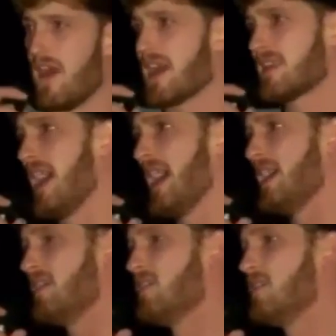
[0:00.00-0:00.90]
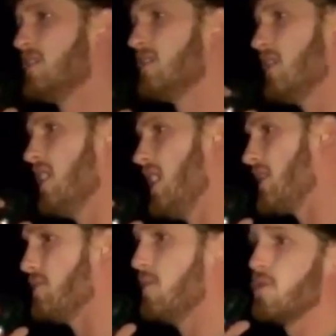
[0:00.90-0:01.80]
The fact that
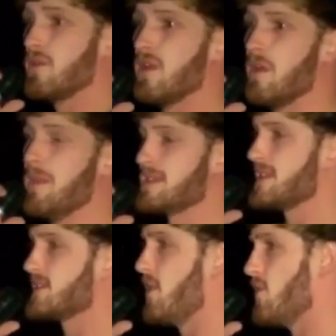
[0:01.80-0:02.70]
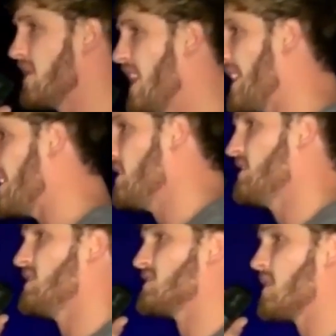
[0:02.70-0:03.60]
the moon emits its own light.